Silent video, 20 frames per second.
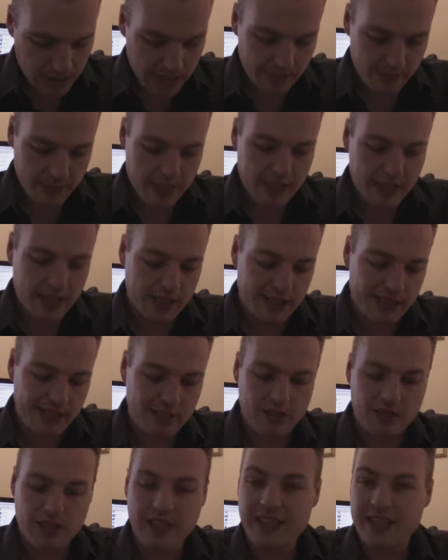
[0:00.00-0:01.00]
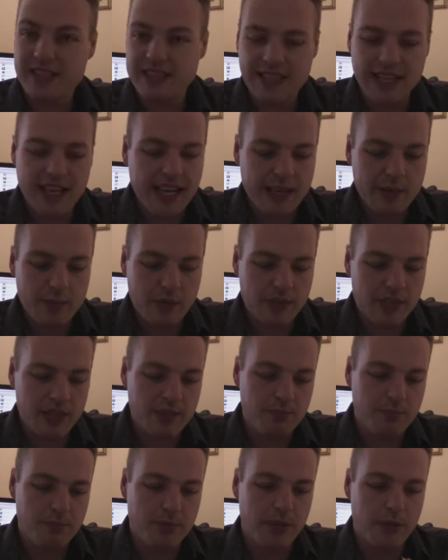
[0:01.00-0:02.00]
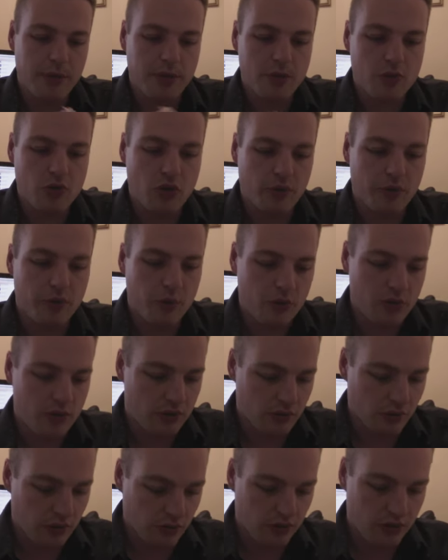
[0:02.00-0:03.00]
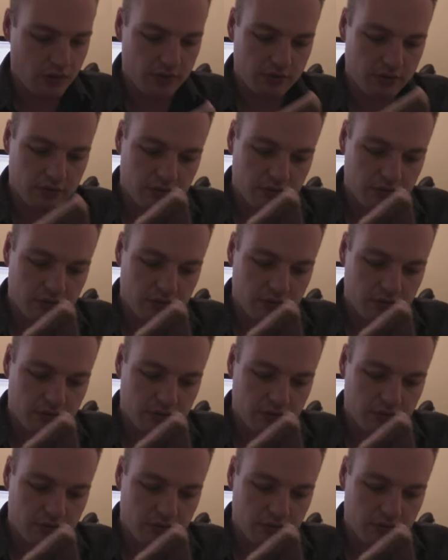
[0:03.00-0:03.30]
hell, man, I got excited when this beauty dropped through the door.